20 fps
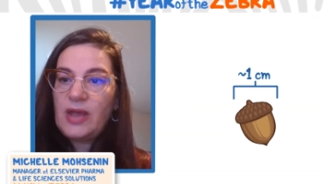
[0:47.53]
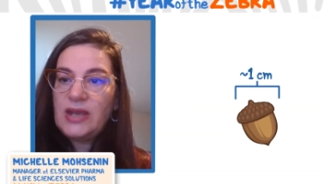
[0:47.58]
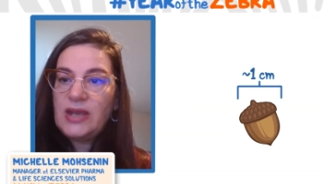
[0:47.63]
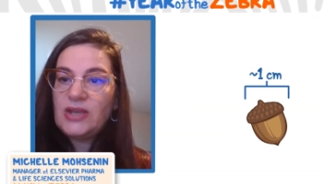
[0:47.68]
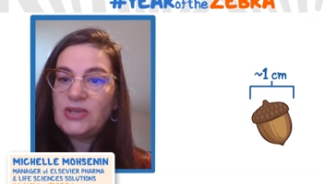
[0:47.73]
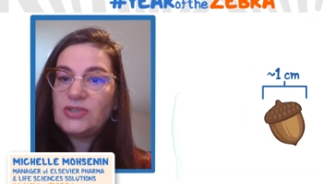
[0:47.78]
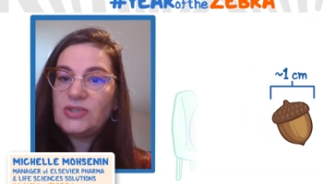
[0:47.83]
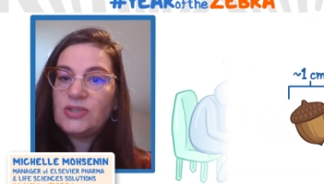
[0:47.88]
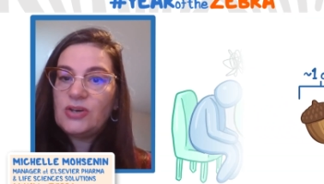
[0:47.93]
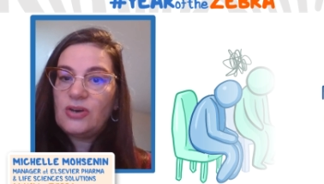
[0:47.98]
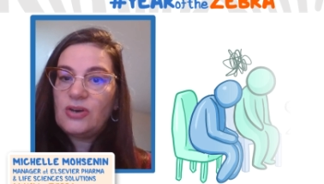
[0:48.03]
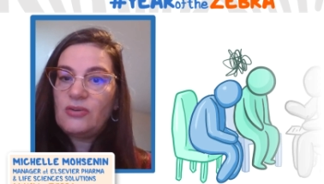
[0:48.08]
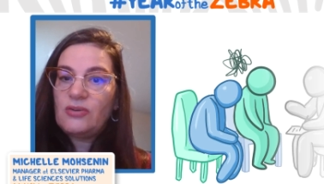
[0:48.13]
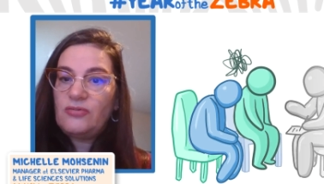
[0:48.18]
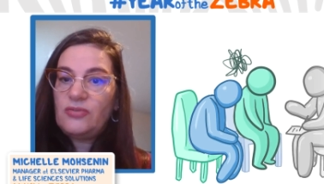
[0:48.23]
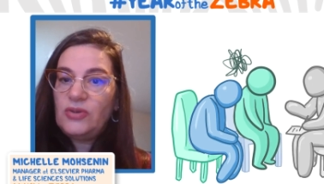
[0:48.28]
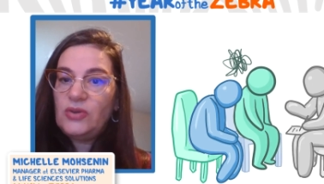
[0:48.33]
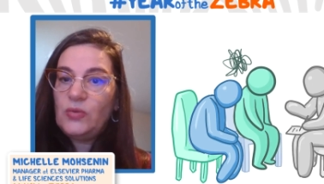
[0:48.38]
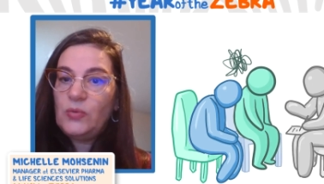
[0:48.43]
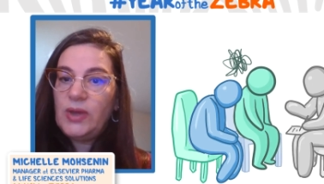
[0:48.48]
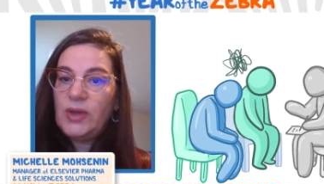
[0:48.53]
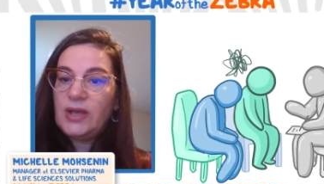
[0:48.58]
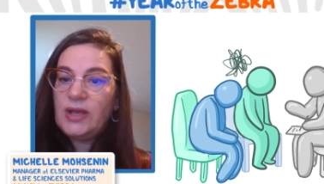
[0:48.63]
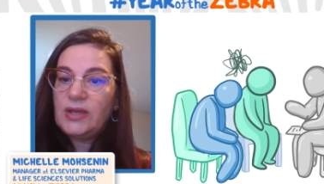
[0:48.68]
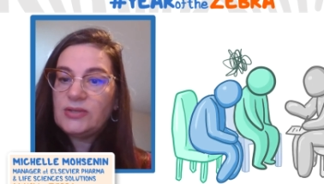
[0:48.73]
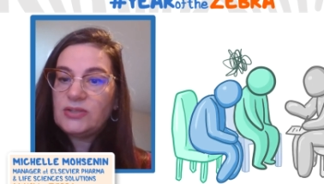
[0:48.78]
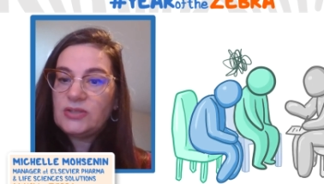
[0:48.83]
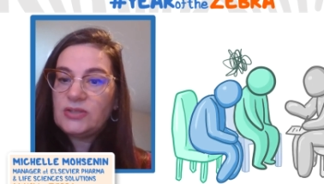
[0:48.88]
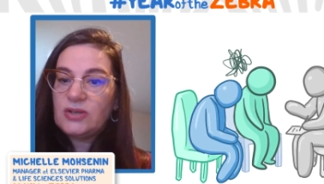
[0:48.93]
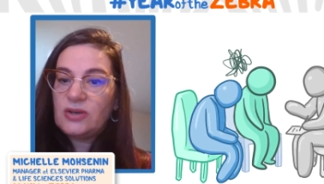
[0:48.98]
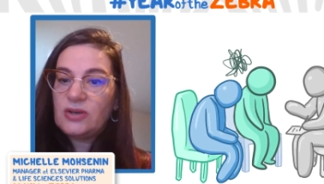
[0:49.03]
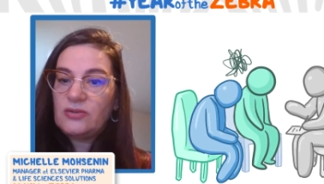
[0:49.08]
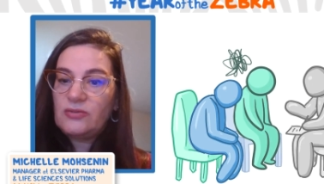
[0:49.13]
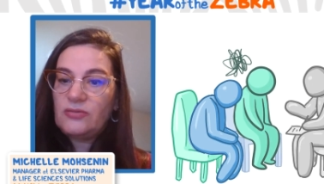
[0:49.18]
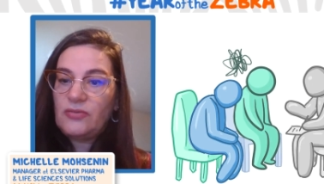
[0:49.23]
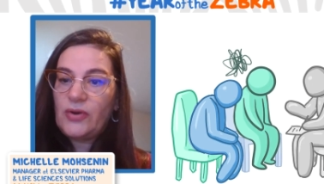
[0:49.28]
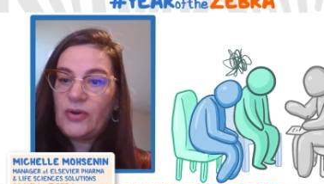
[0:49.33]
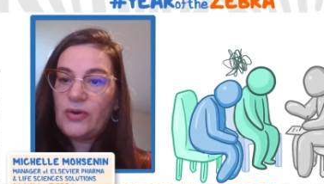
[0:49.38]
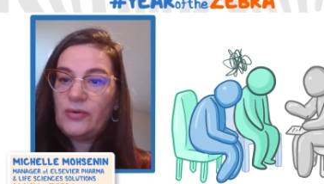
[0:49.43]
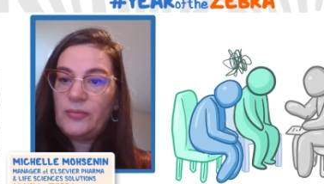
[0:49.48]
and it took a few weeks to
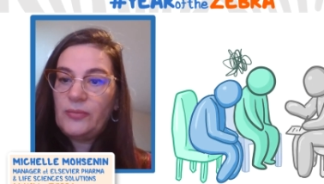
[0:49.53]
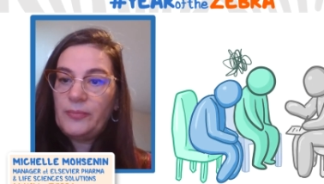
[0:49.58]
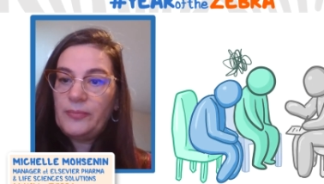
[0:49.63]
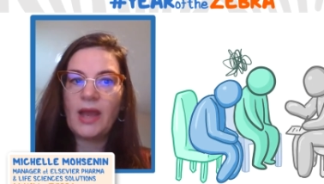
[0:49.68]
confirm.